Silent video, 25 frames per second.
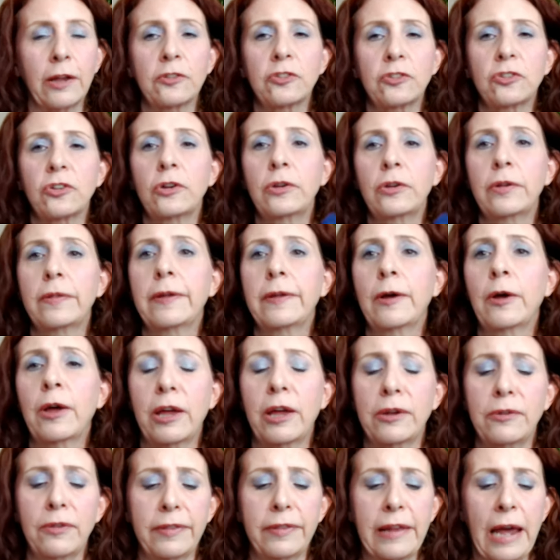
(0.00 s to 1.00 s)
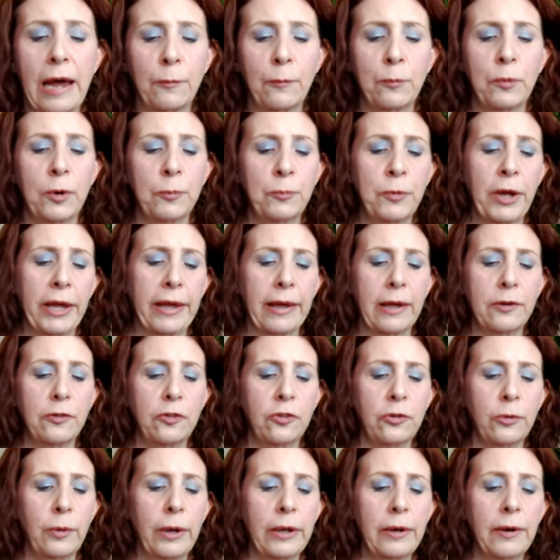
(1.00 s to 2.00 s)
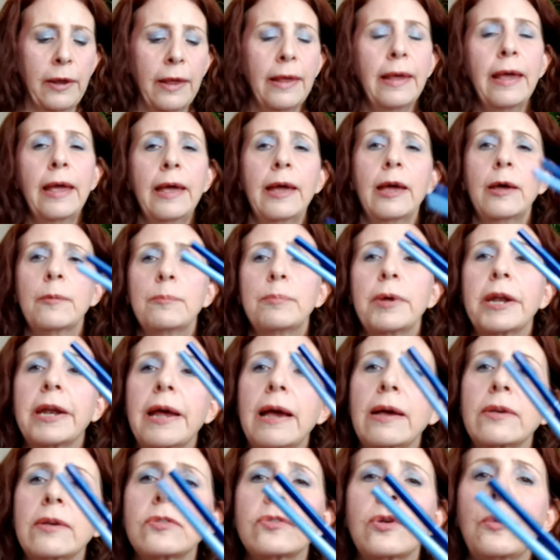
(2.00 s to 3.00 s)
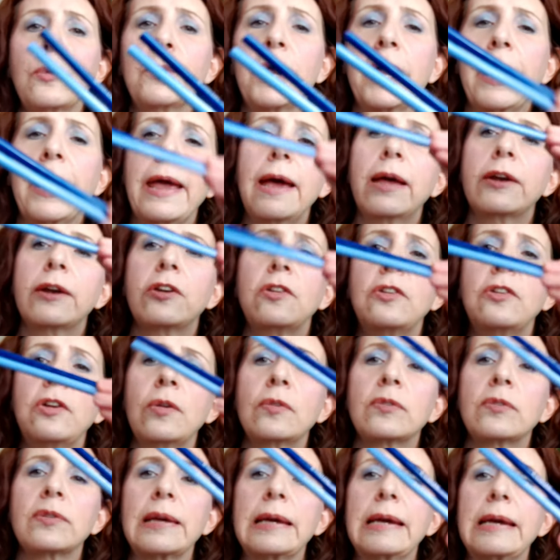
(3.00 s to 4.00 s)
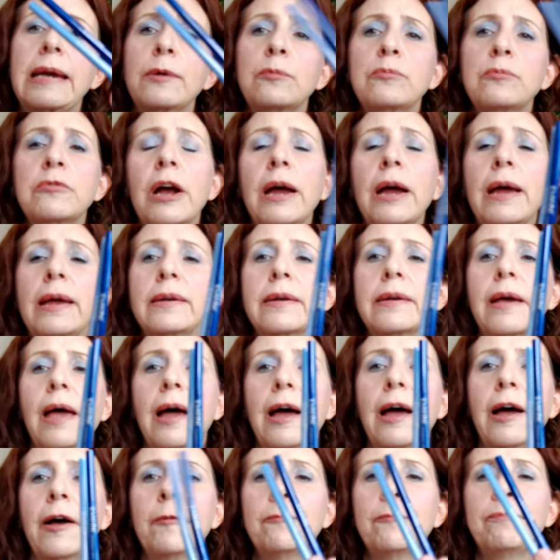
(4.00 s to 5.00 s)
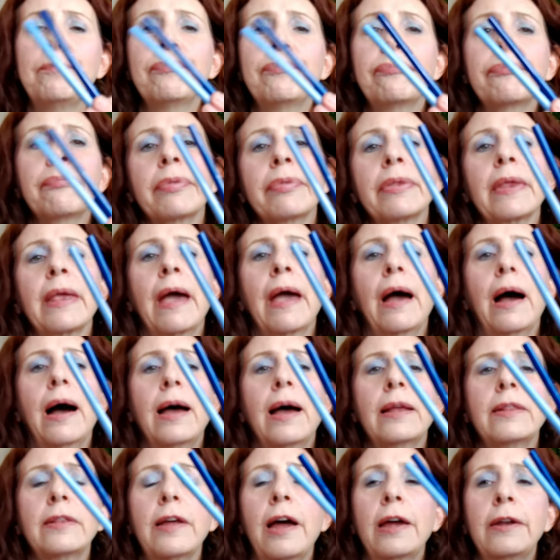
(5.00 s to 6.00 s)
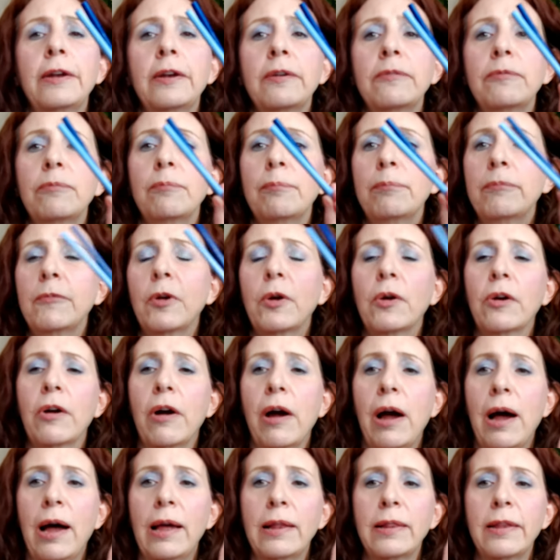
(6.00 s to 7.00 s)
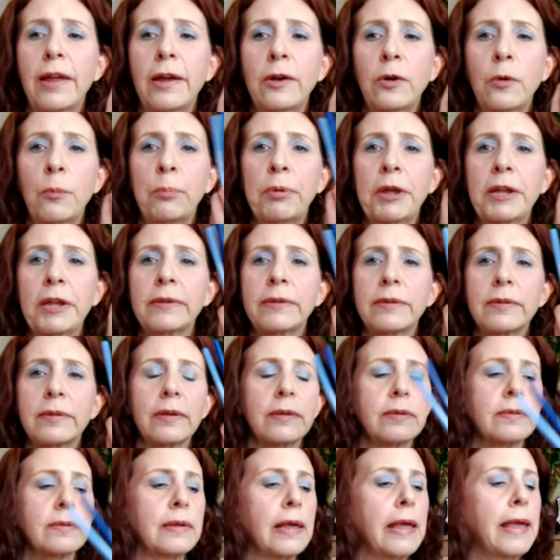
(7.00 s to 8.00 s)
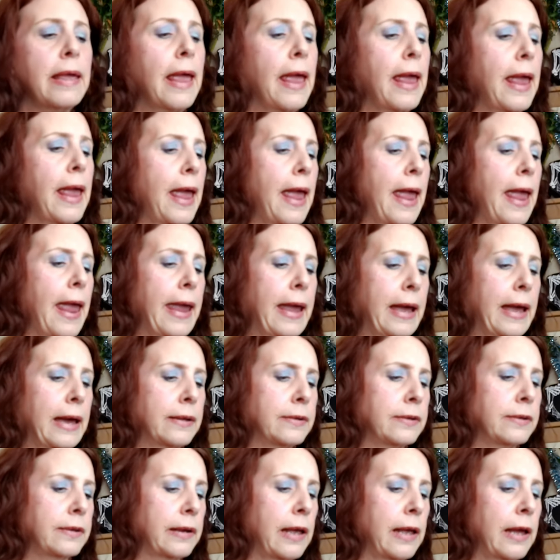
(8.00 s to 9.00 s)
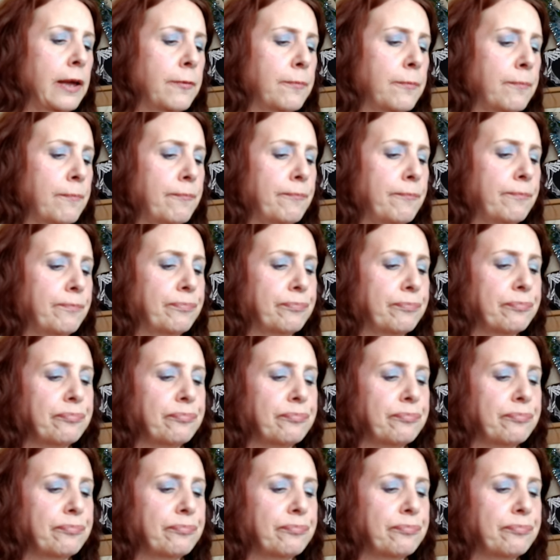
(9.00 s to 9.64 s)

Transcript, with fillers: I'll show you that, that when we get to it. But I also went ahead and used the Emride um, eyeline, or eyeliner pencils, and um,